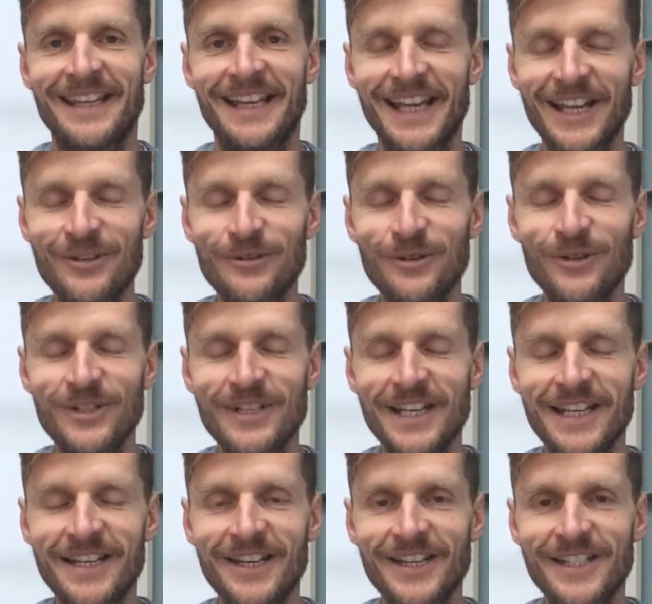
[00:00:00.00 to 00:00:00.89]
Hey Truth
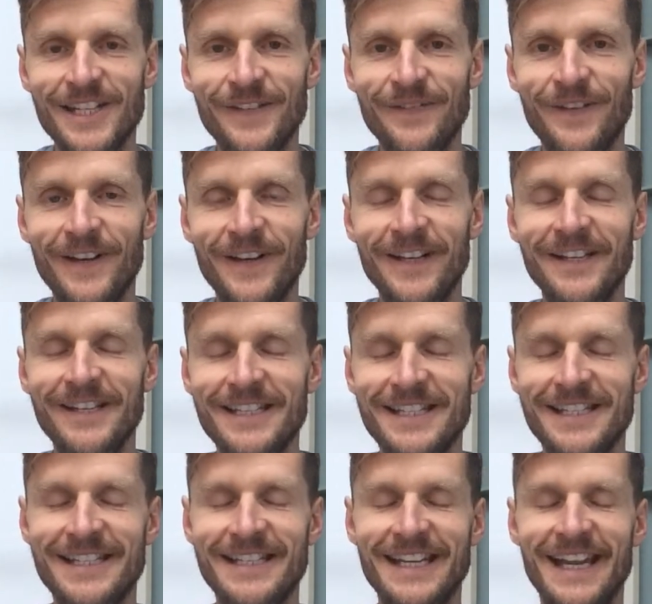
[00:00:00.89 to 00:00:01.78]
Seekers, it's
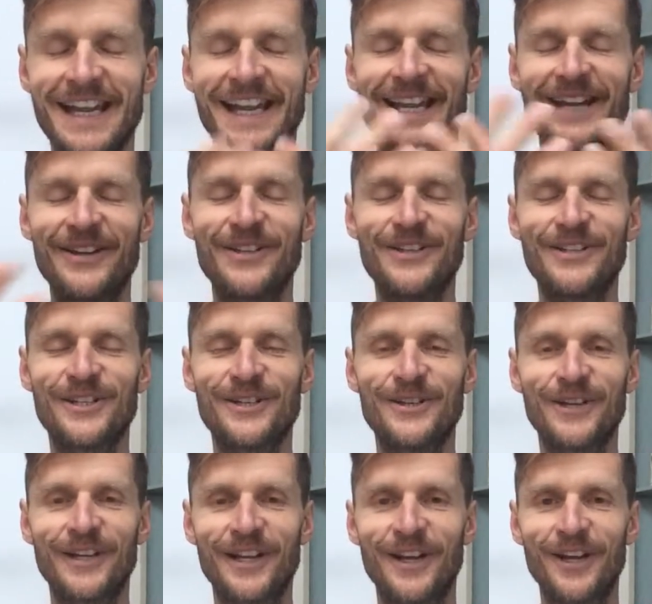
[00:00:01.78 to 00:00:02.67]
Phineas. How are you
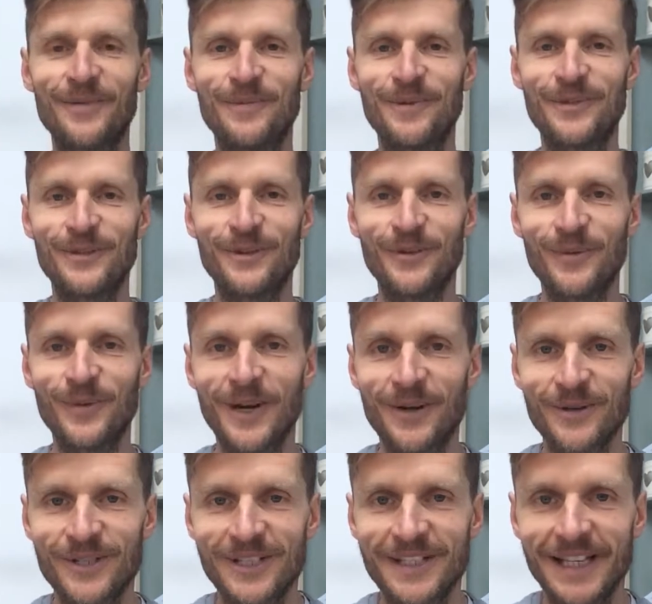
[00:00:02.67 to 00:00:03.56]
doing? Hope you're doing
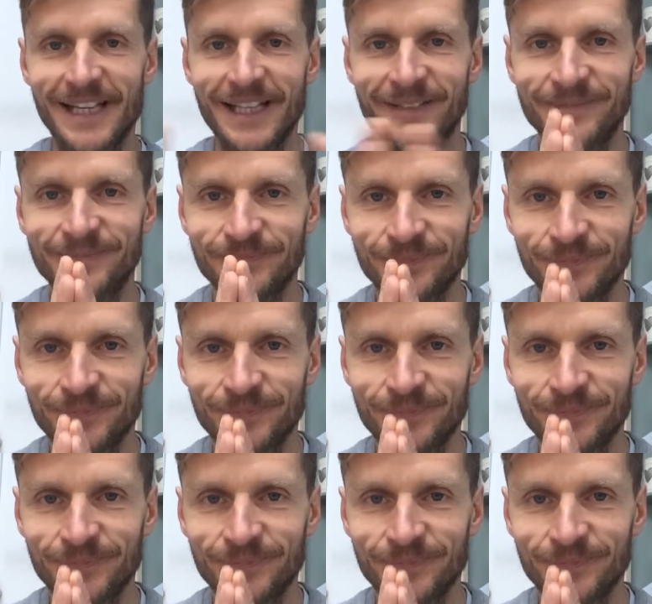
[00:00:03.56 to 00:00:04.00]
well today.